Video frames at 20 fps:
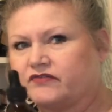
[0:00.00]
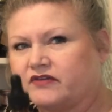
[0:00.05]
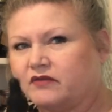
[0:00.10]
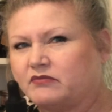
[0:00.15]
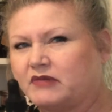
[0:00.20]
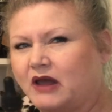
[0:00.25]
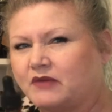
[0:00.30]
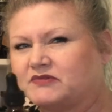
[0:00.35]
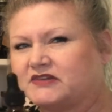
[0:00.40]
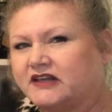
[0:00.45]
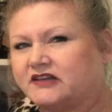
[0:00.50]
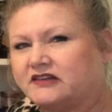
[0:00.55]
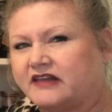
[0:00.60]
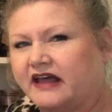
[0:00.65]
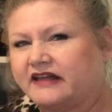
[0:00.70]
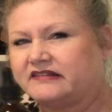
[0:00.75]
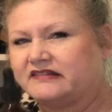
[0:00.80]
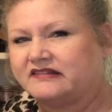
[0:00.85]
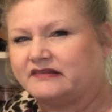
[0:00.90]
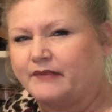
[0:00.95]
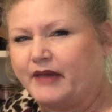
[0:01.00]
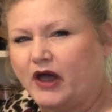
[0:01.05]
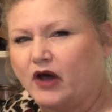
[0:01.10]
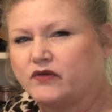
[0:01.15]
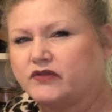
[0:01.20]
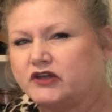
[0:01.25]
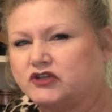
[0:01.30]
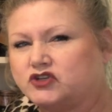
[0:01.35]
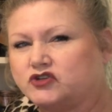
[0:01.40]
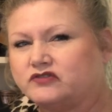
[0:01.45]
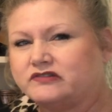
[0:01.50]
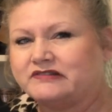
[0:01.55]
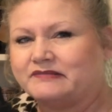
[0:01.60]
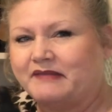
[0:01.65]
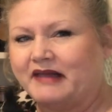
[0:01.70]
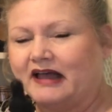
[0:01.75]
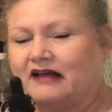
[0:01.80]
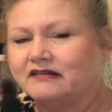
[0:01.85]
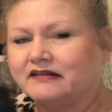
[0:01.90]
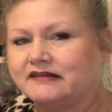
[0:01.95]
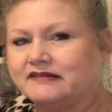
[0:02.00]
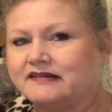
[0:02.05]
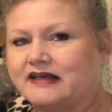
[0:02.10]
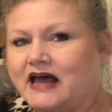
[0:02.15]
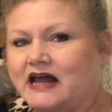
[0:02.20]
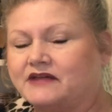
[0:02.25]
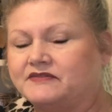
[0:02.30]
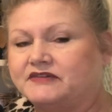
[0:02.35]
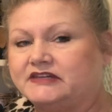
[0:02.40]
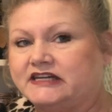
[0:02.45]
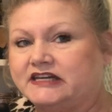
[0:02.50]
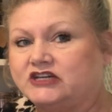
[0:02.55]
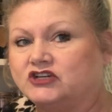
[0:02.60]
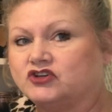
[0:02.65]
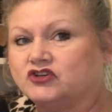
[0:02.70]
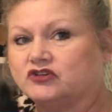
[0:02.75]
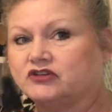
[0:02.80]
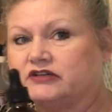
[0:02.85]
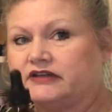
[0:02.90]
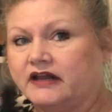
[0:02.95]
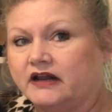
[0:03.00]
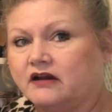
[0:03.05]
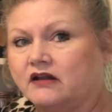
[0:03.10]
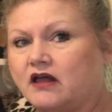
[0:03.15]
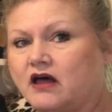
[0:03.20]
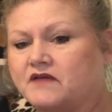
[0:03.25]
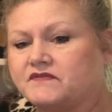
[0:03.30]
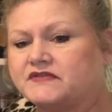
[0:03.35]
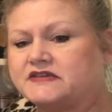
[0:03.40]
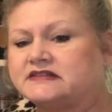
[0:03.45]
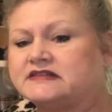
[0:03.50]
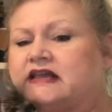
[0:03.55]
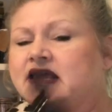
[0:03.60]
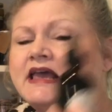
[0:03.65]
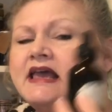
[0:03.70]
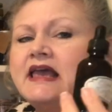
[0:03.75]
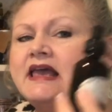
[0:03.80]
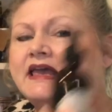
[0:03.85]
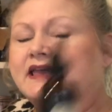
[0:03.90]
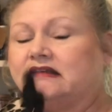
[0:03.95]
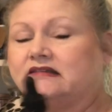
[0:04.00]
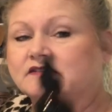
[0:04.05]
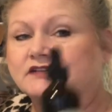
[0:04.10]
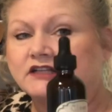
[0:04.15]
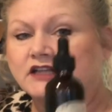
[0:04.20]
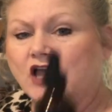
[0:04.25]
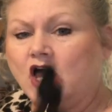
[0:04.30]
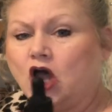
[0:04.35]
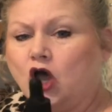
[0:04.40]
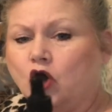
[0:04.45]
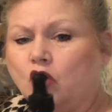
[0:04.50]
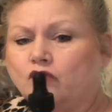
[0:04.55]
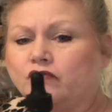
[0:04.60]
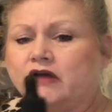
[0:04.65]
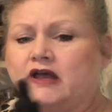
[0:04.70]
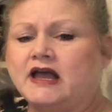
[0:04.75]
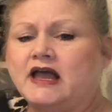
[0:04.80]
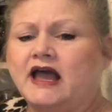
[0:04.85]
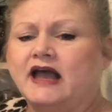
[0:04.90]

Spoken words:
Sometimes that smell that you smell inside of a dental office is clove,